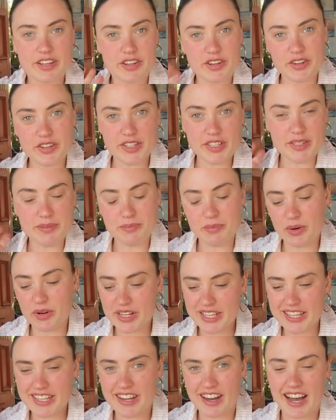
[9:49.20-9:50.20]
Good
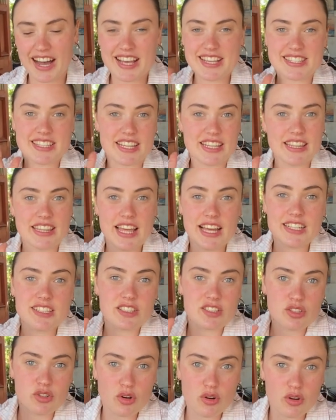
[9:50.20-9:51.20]
morning, guys.
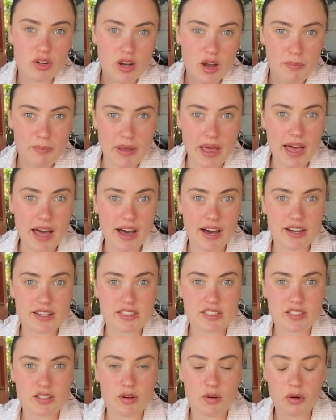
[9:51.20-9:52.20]
Let's talk
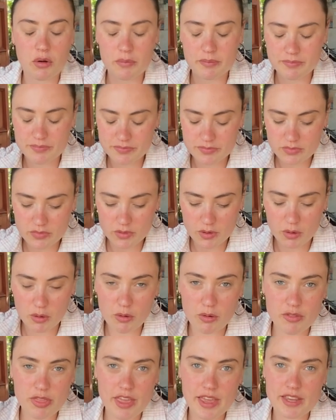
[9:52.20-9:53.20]
about
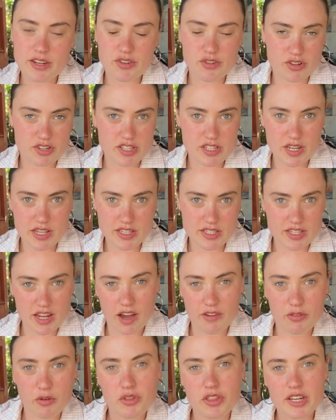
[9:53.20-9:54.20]
all the interesting
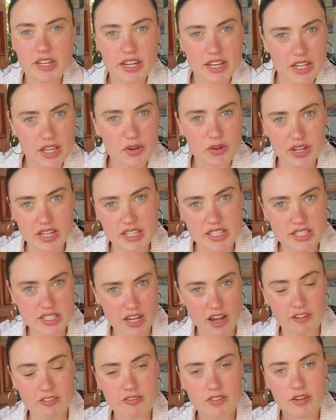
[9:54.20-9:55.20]
stuff, all the nitty-gritty
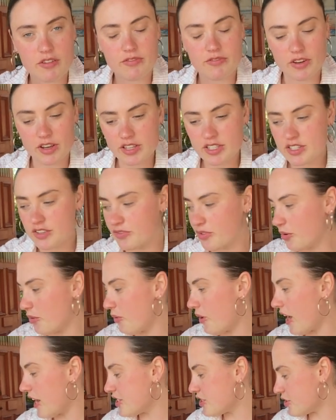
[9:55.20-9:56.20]
stuff. First of
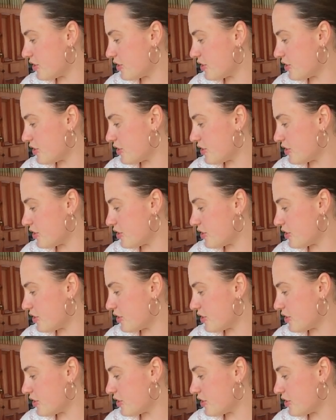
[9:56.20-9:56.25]
all, I